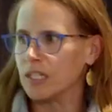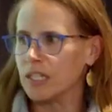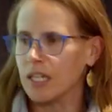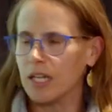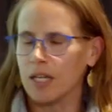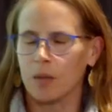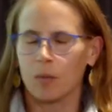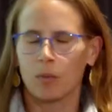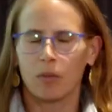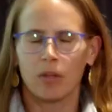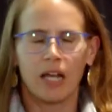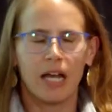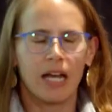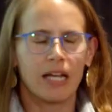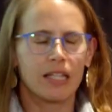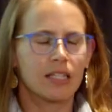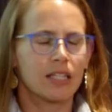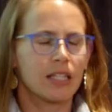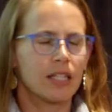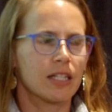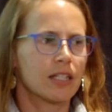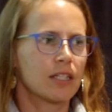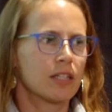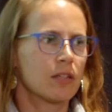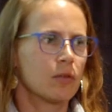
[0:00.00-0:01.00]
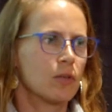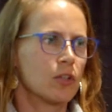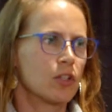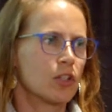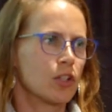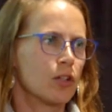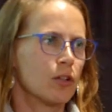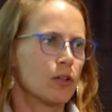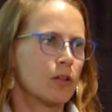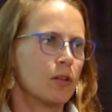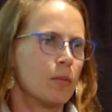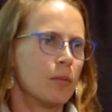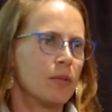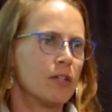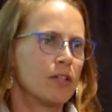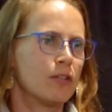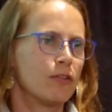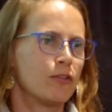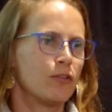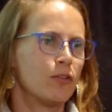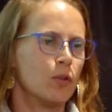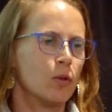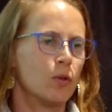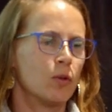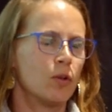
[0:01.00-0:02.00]
take plastics and we turn them into
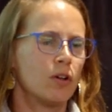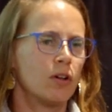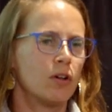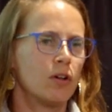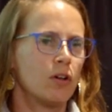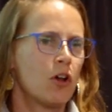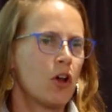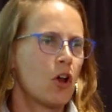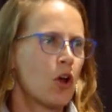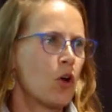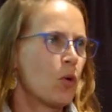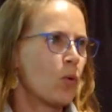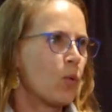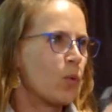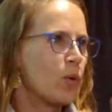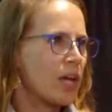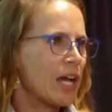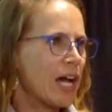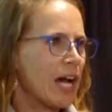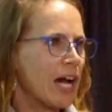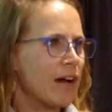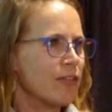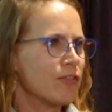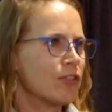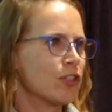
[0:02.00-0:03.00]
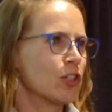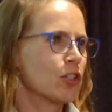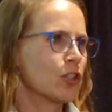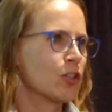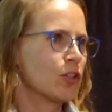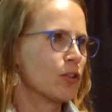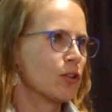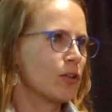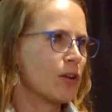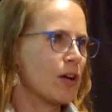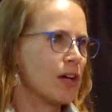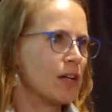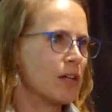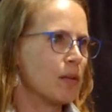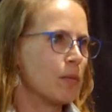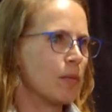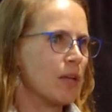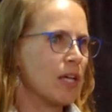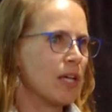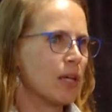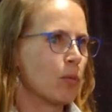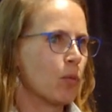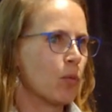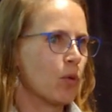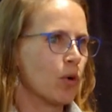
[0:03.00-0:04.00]
fuel, we have to turn around and
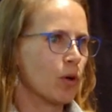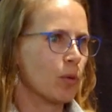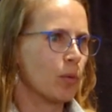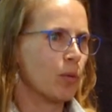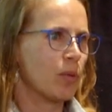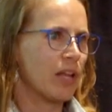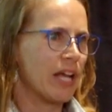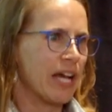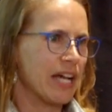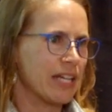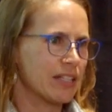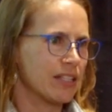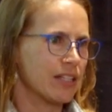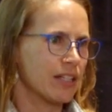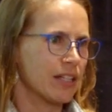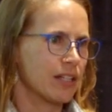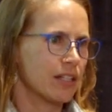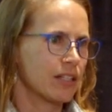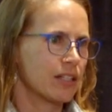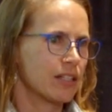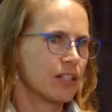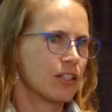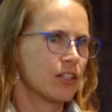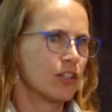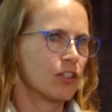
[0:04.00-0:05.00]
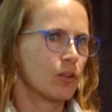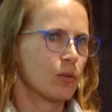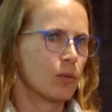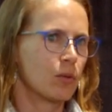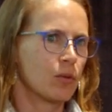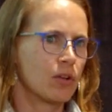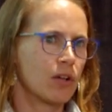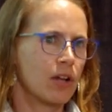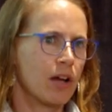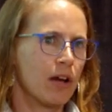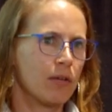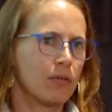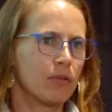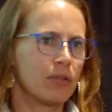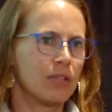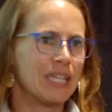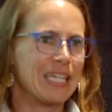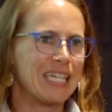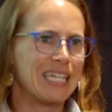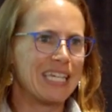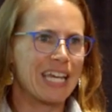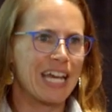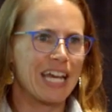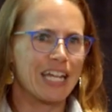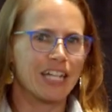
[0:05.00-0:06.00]
make more plastics. So we're not really
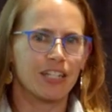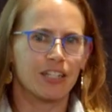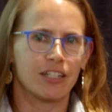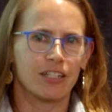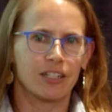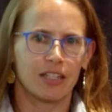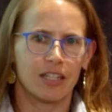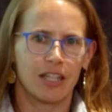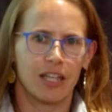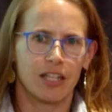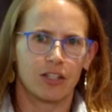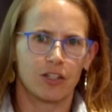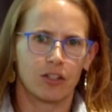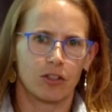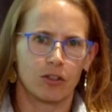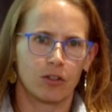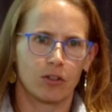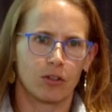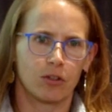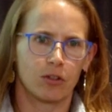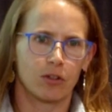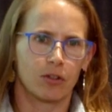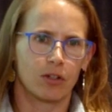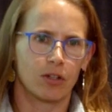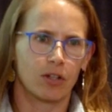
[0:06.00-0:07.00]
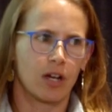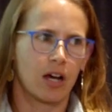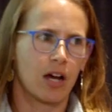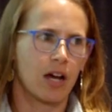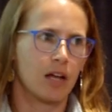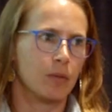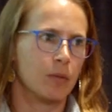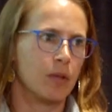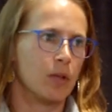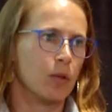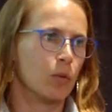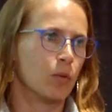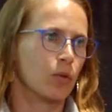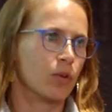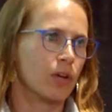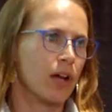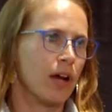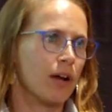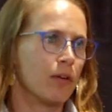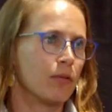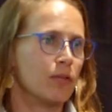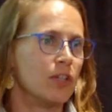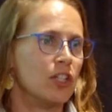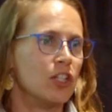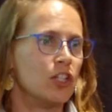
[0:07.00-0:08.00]
getting to that circular economy. We're
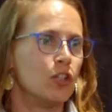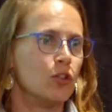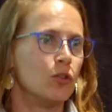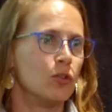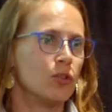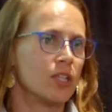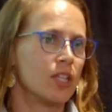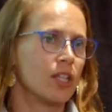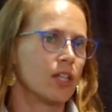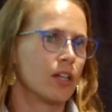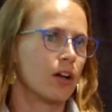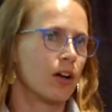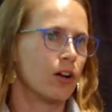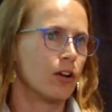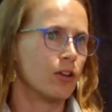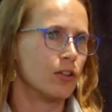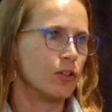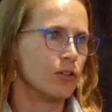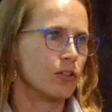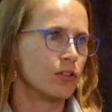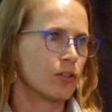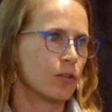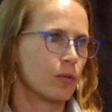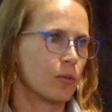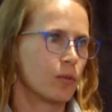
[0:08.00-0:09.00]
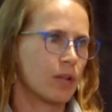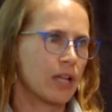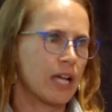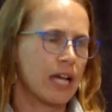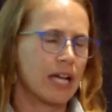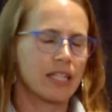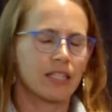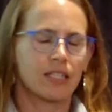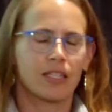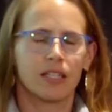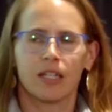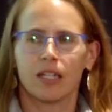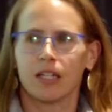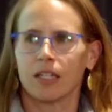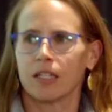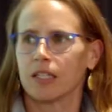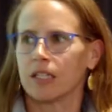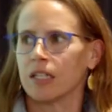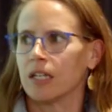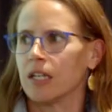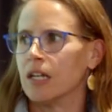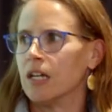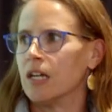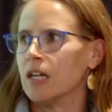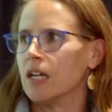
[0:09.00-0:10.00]
not reducing our use of plastics.